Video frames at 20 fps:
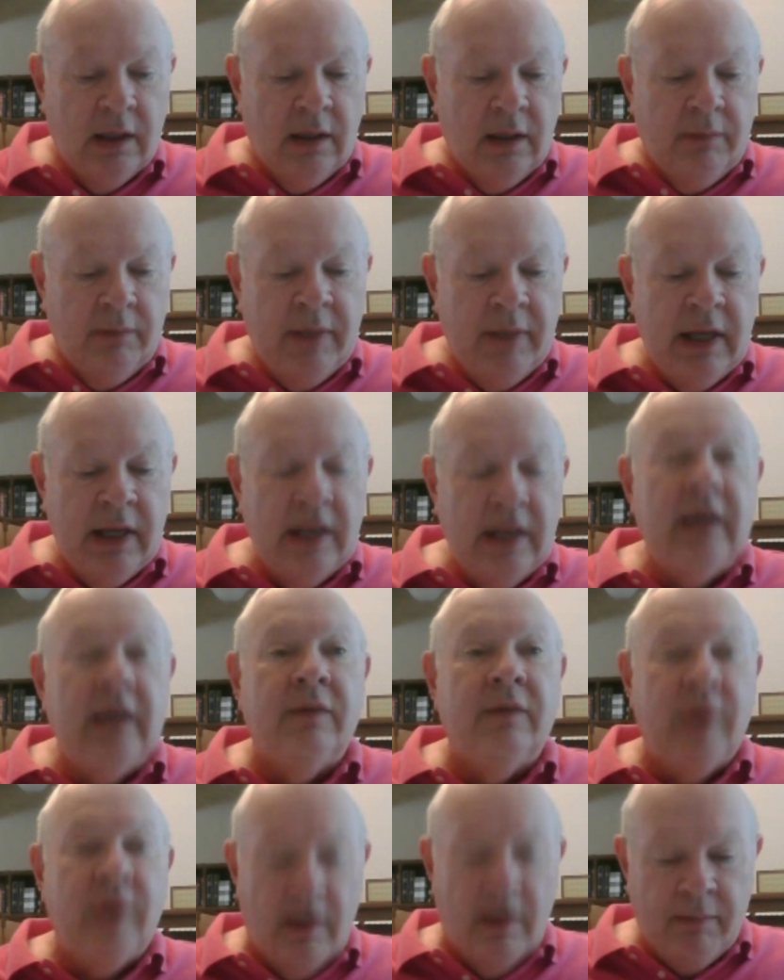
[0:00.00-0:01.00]
Many, if
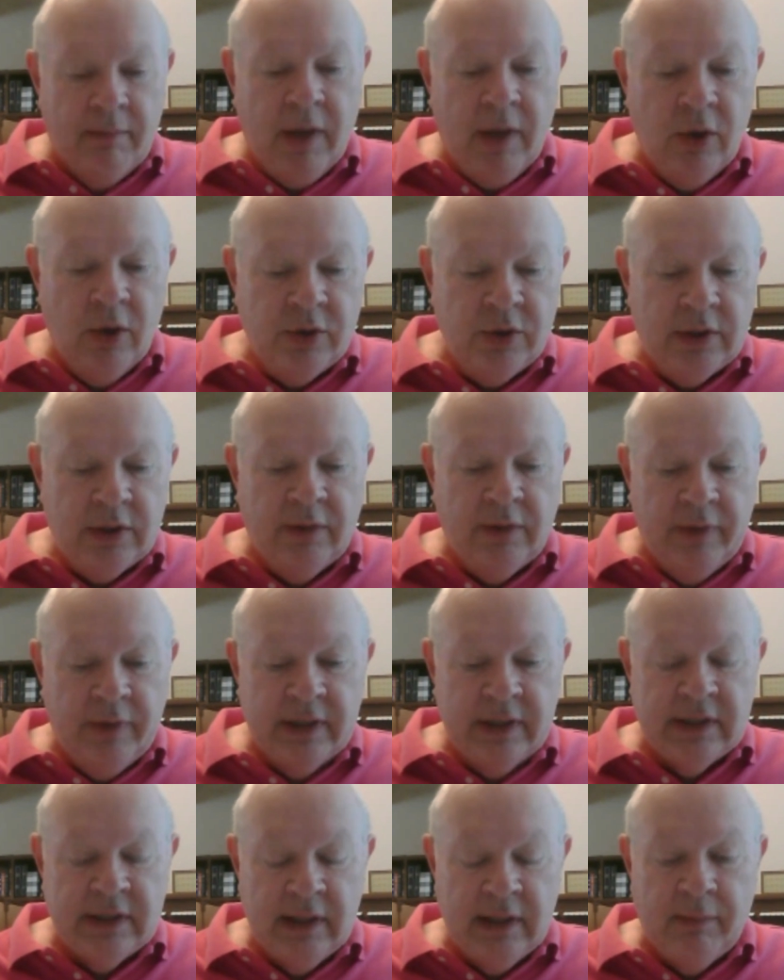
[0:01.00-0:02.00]
not most, of his
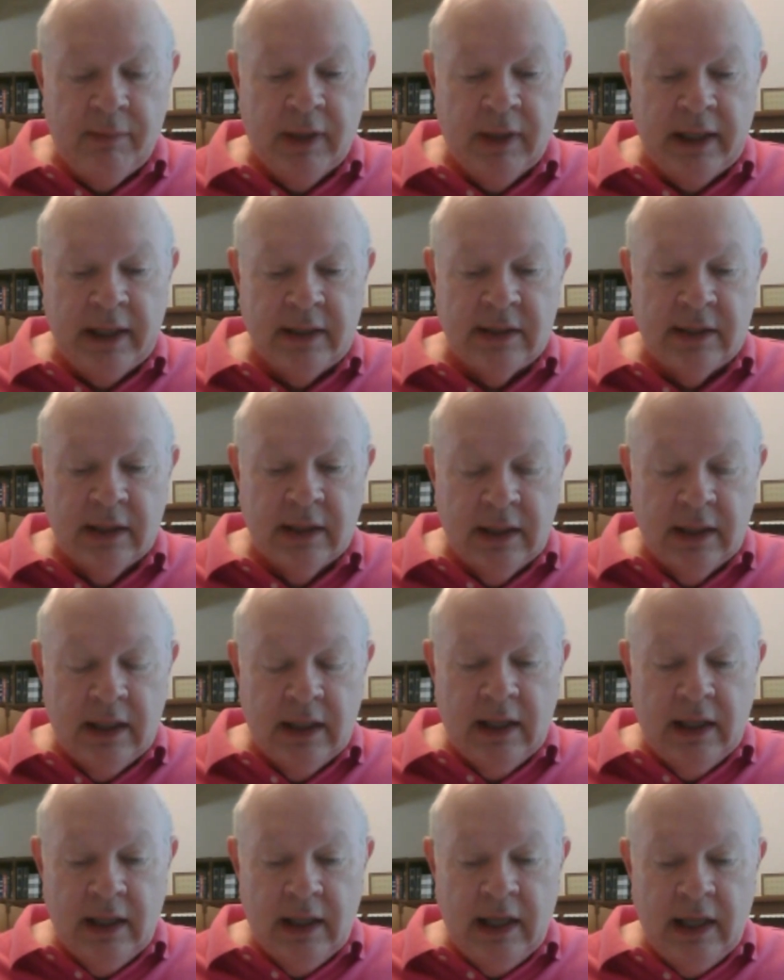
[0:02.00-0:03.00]
siblings
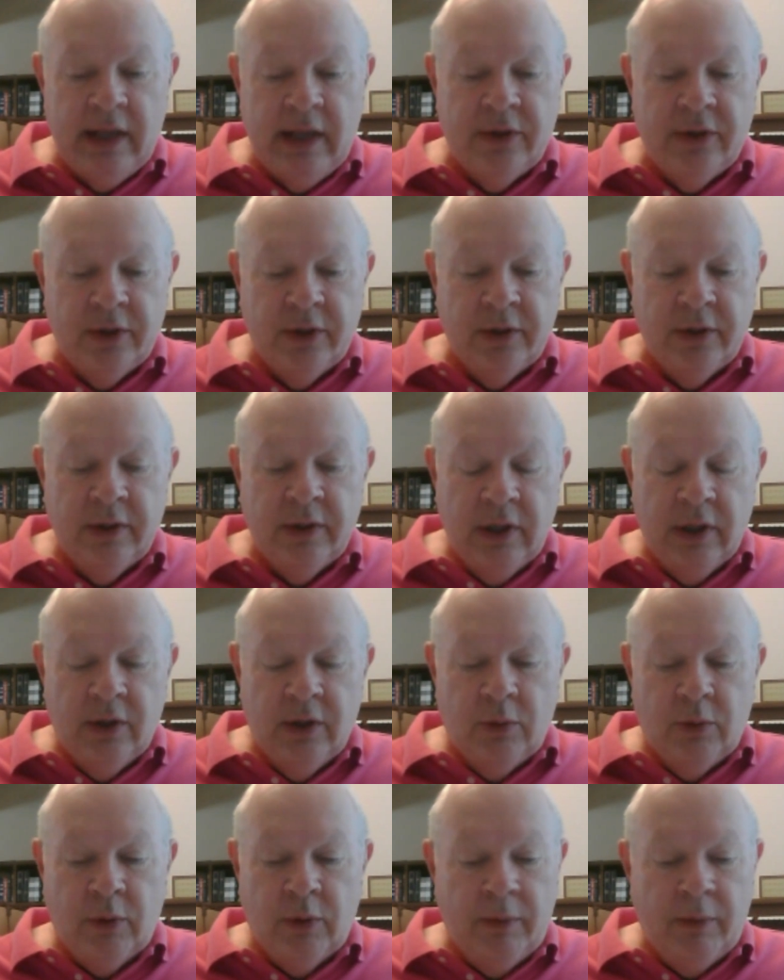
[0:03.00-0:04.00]
either
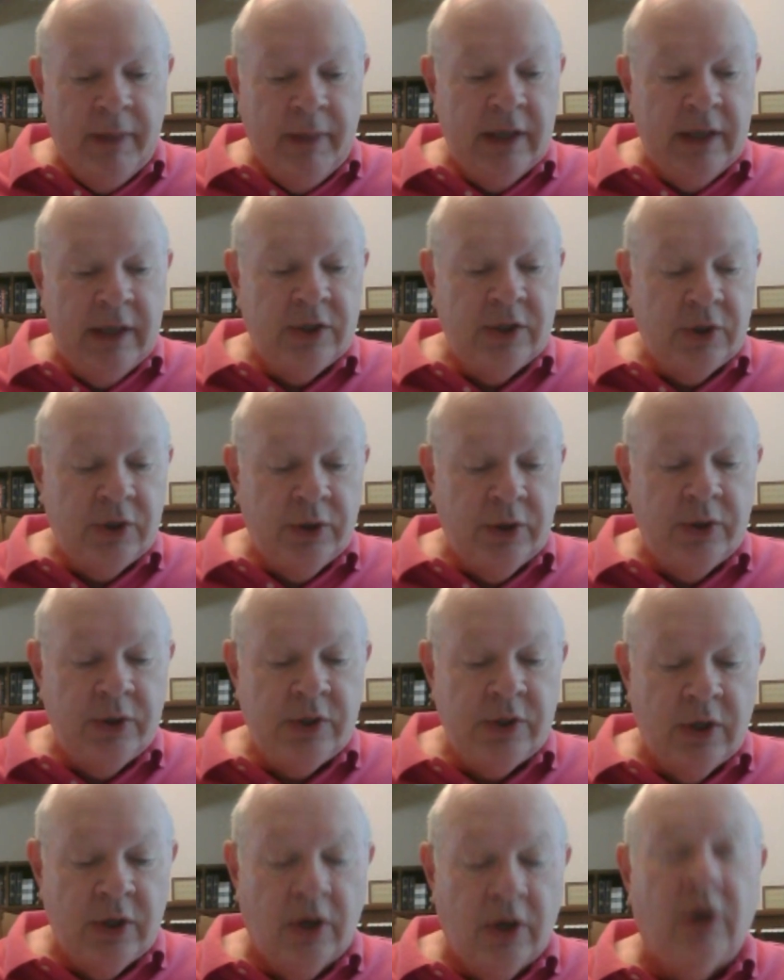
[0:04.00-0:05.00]
were ministers
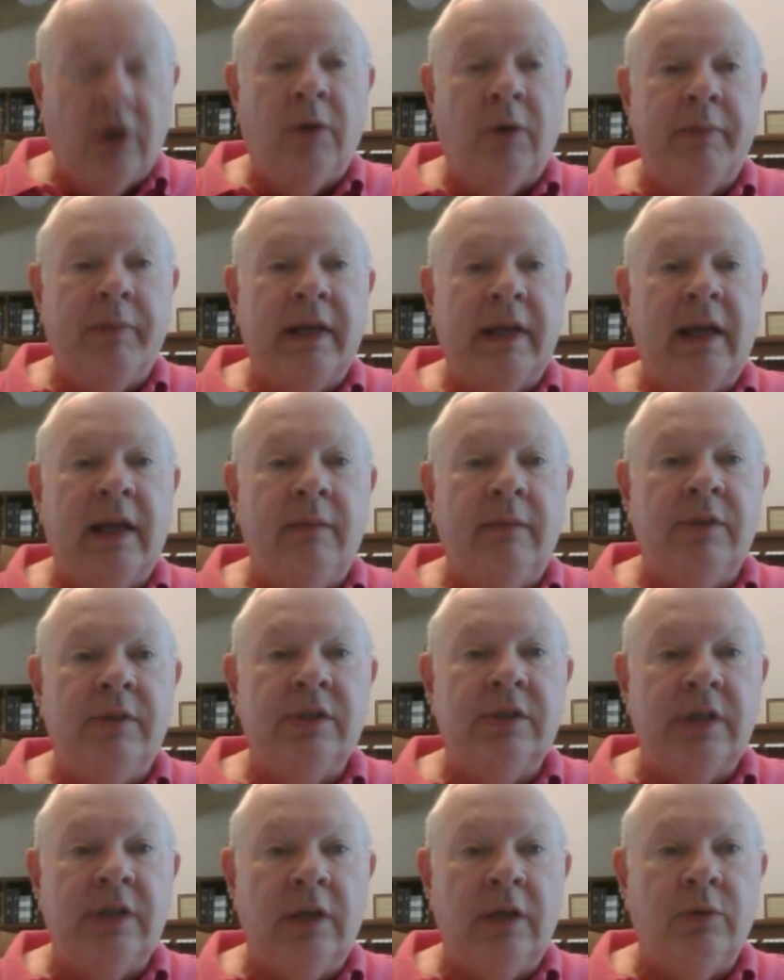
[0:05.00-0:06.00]
or became
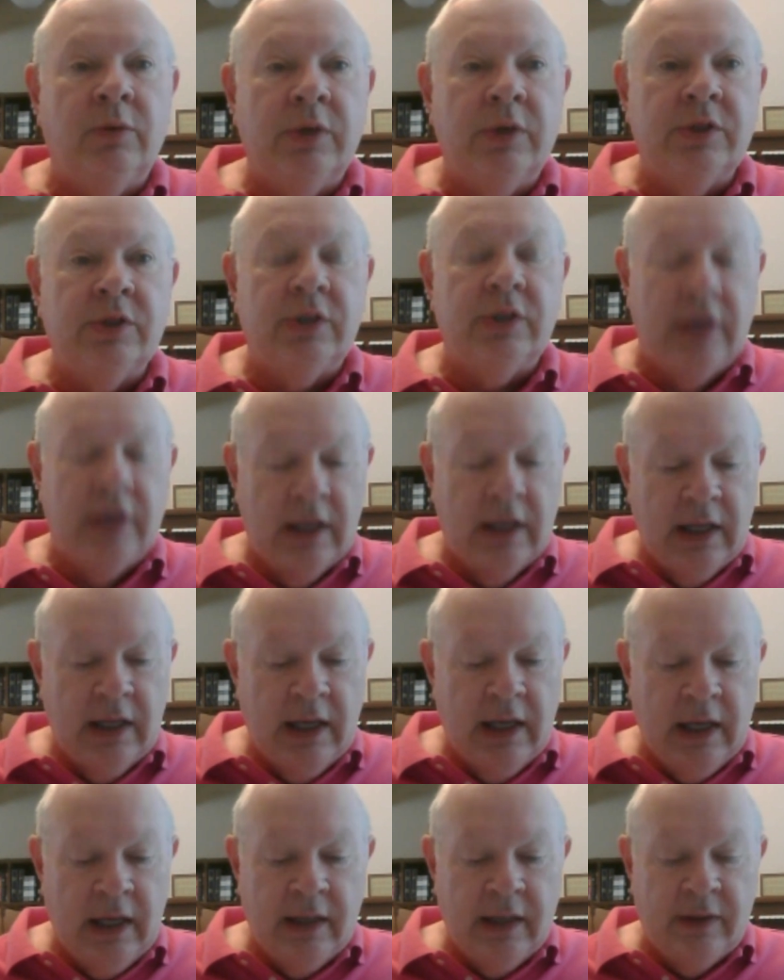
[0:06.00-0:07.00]
distinguished
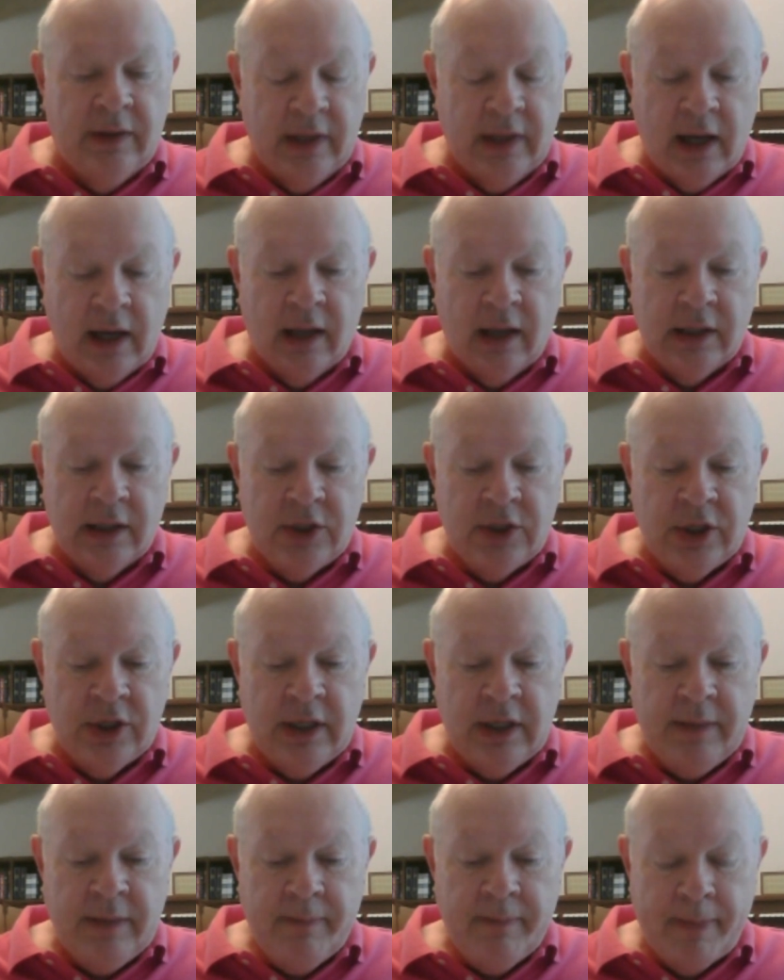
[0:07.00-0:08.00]
in
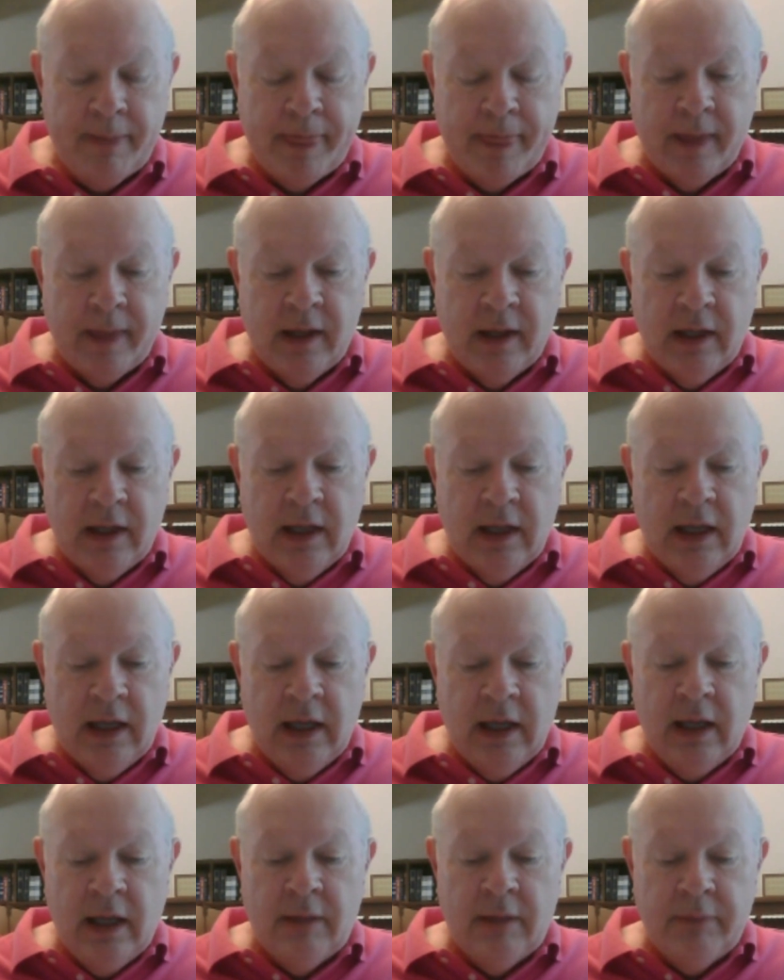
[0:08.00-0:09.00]
theology,
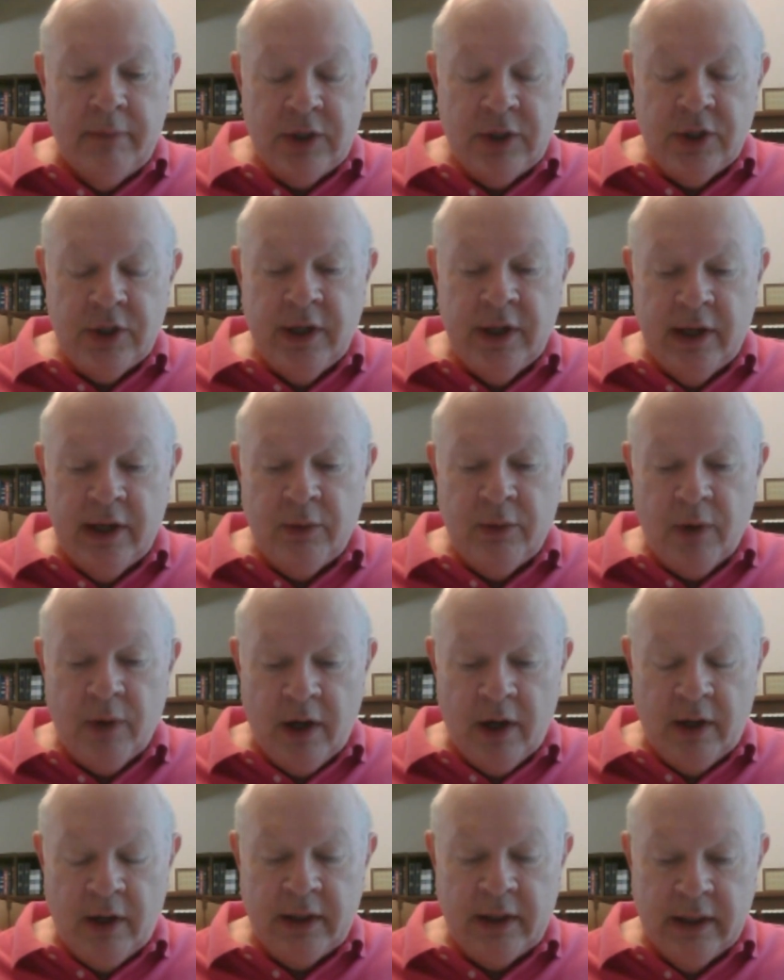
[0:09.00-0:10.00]
in missionary
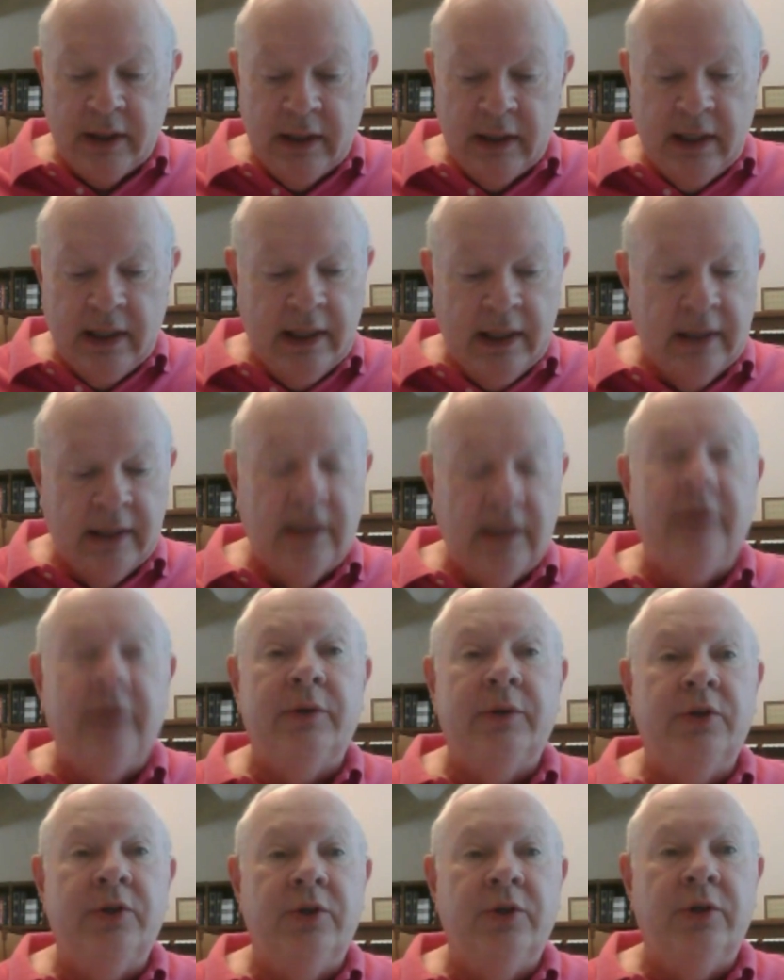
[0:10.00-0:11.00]
work, in
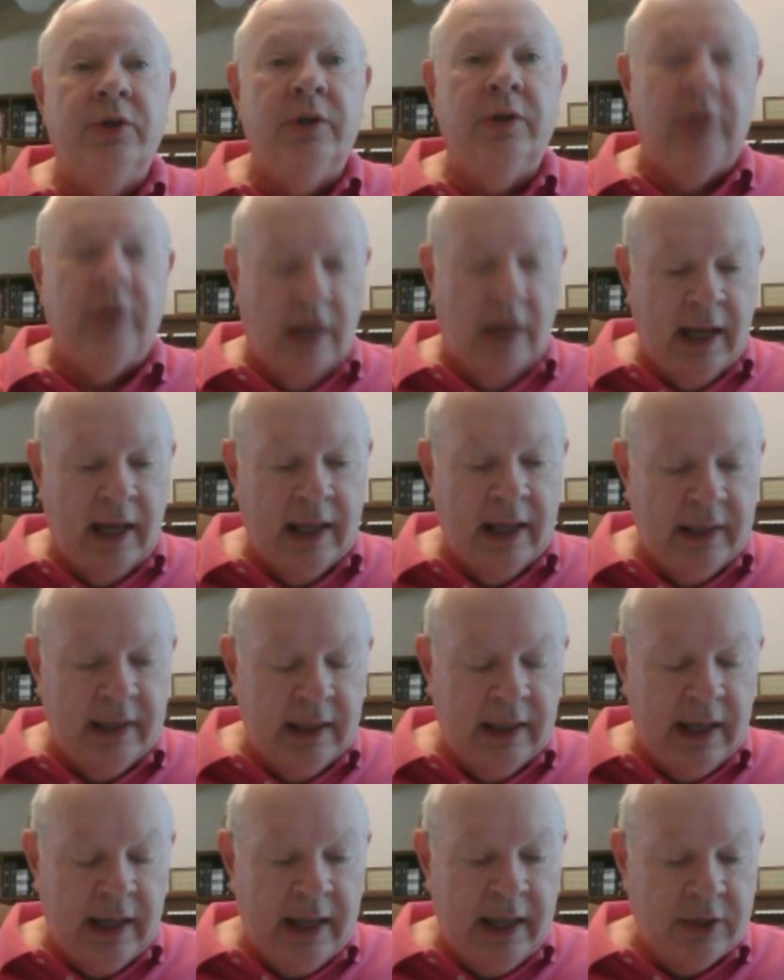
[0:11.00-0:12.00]
literature, and
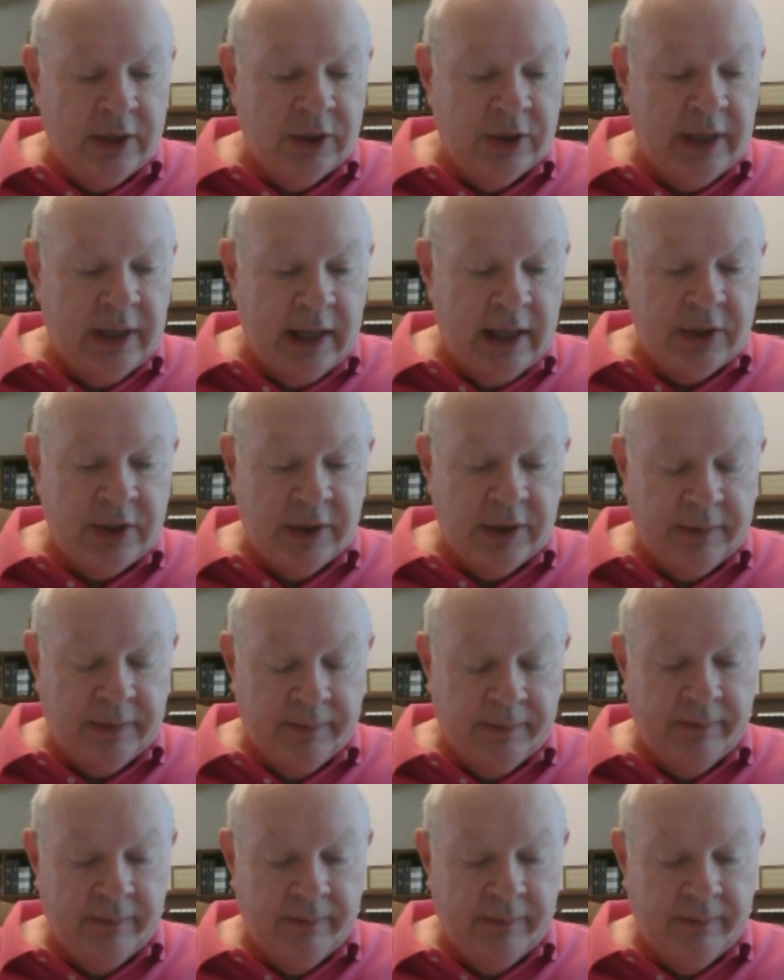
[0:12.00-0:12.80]
in education.